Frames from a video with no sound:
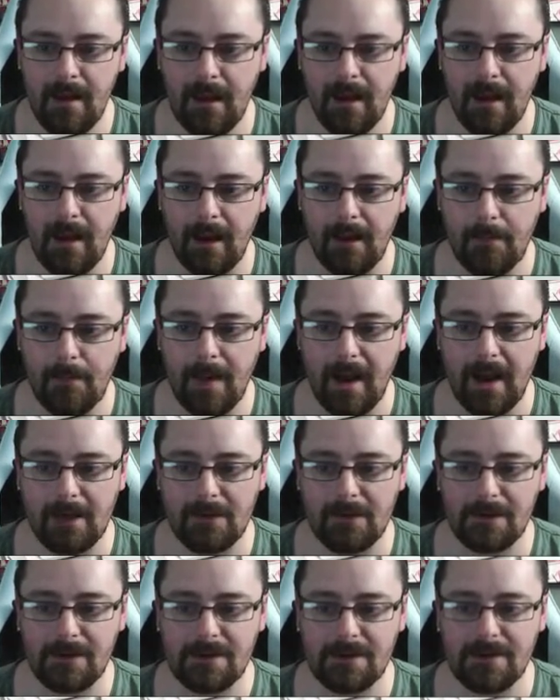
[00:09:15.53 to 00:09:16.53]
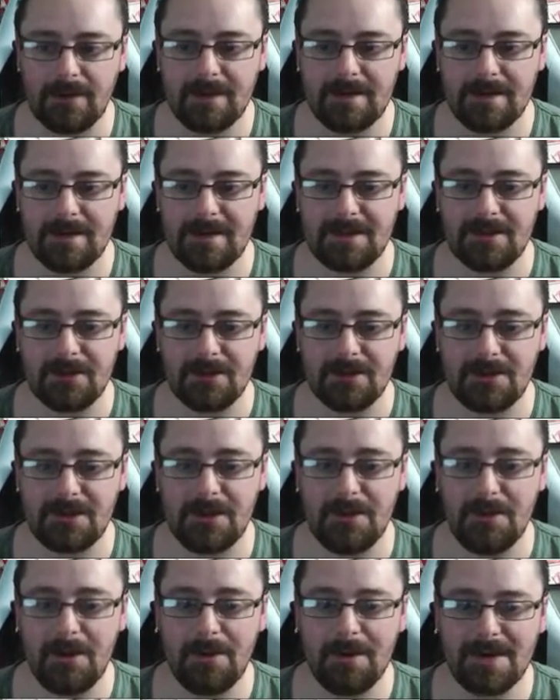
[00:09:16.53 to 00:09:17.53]
And you'll also notice that it's got
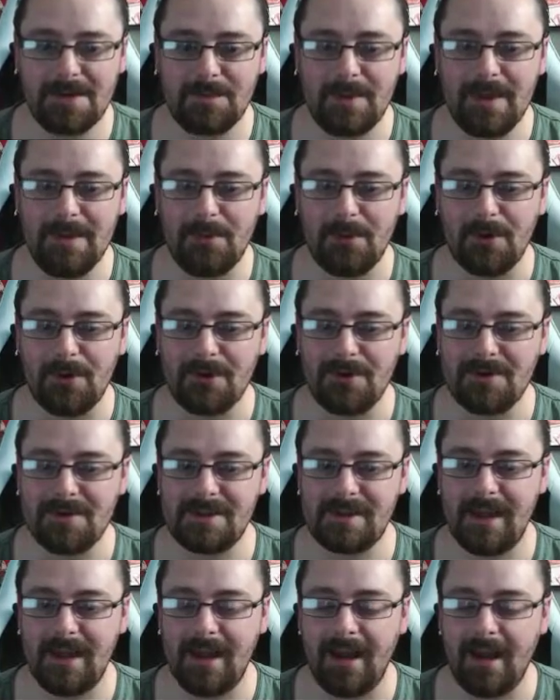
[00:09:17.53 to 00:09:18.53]
2 USB ports